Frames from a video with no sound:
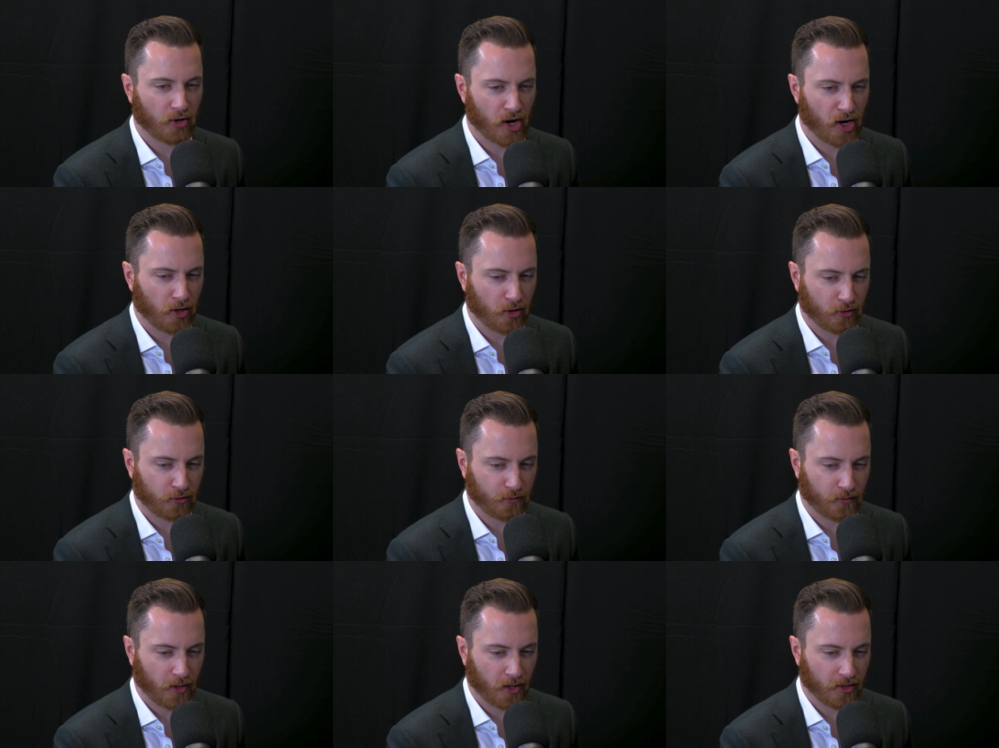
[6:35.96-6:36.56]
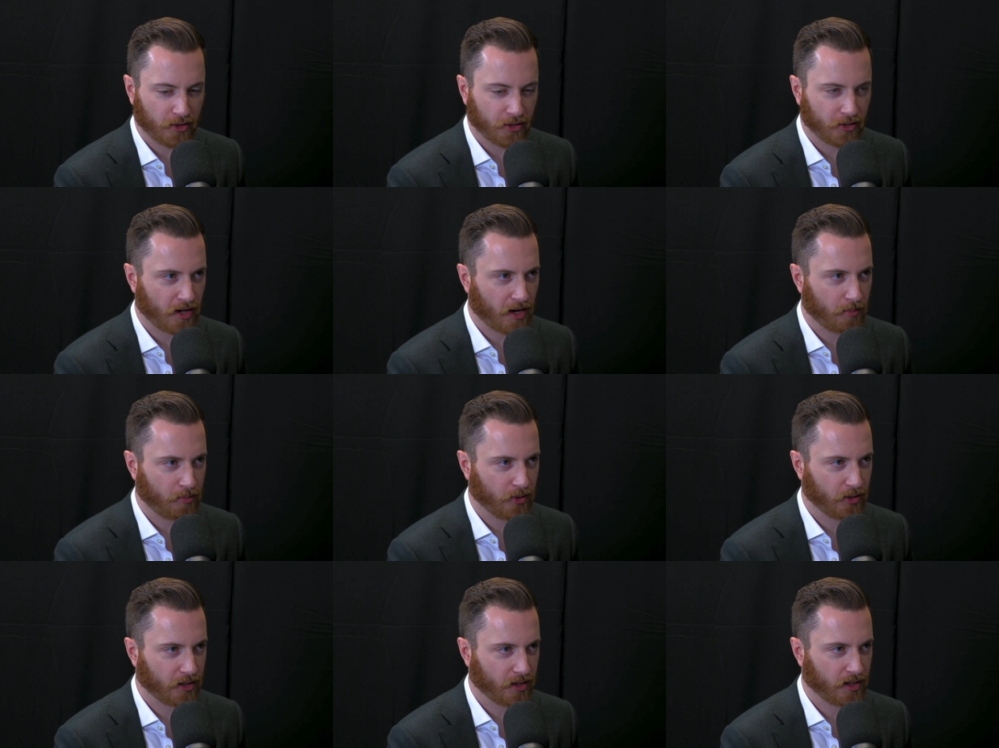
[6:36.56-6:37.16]
creators fund, they're
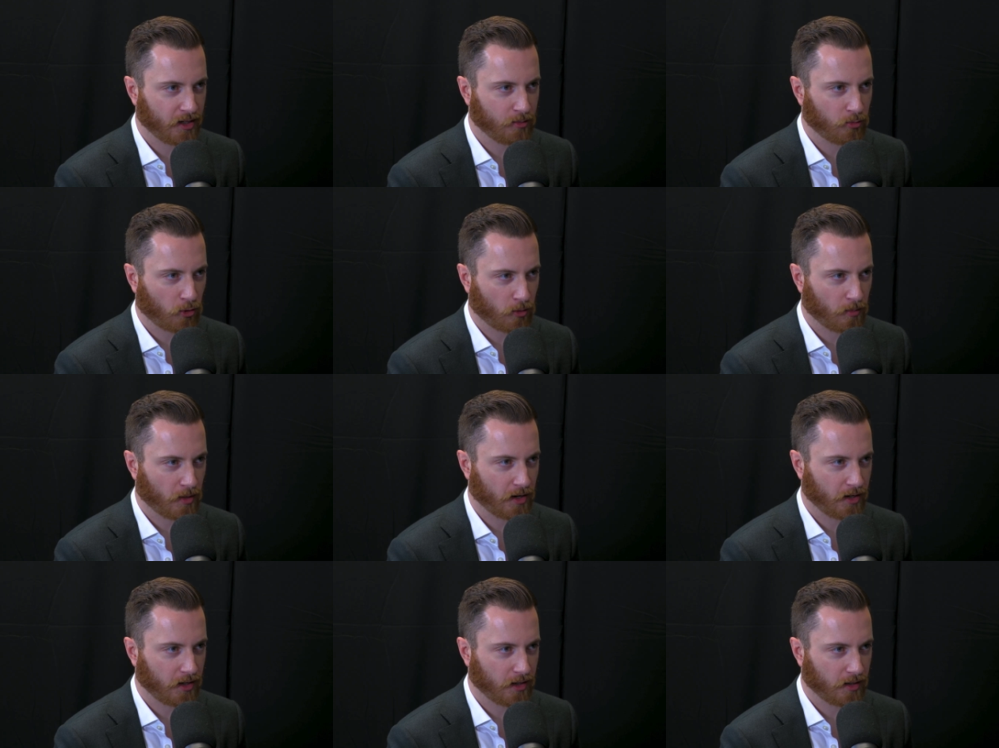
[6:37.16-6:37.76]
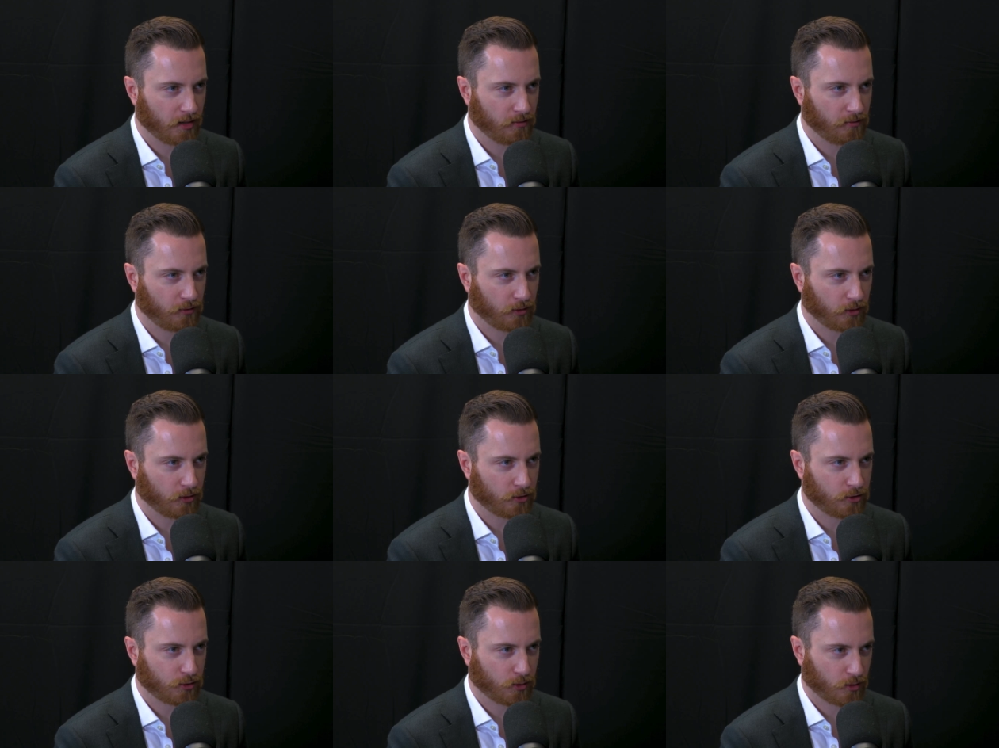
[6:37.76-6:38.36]
not putting any more money in
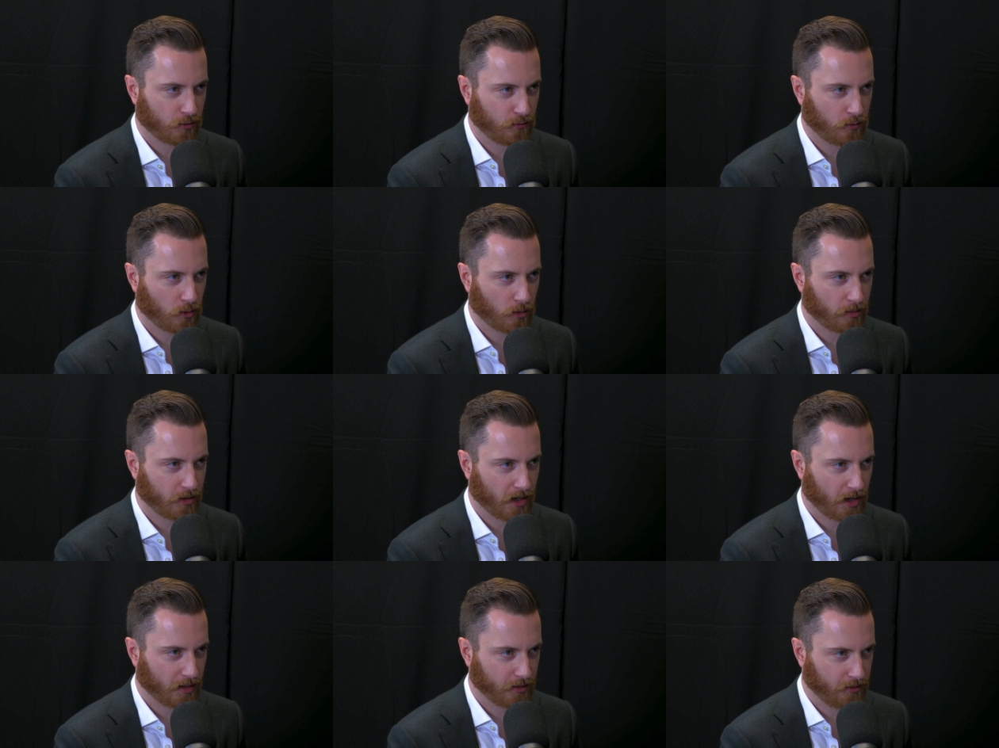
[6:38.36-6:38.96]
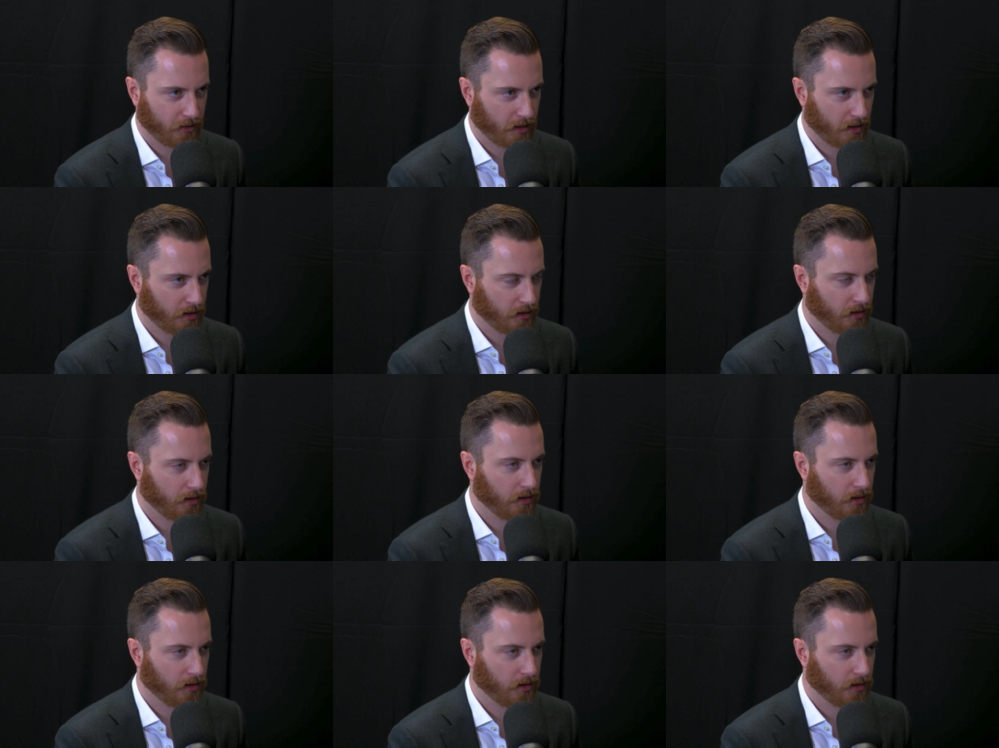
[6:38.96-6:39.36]
for short form content.